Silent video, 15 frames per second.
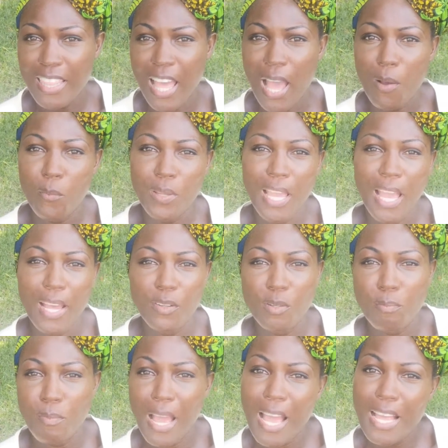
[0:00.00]
that we had
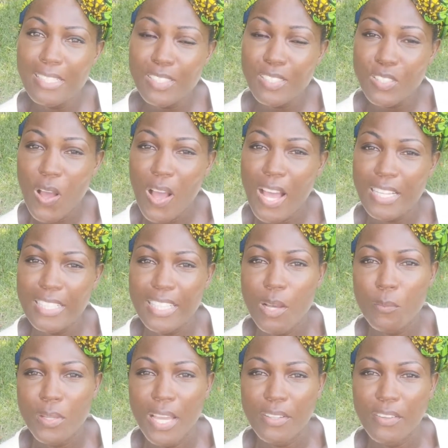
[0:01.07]
our masks on and
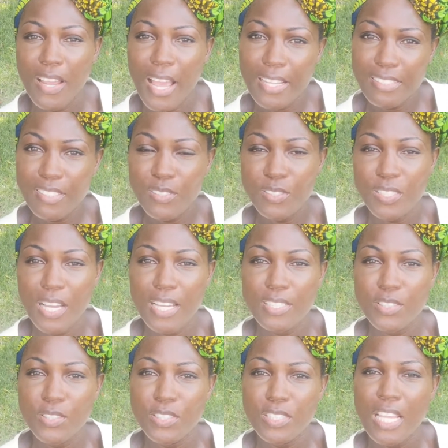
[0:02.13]
that we had our hand
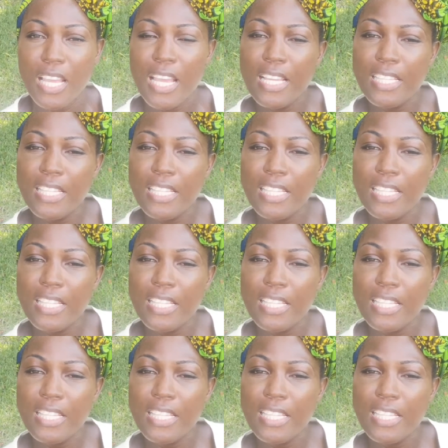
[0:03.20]
sanitizers,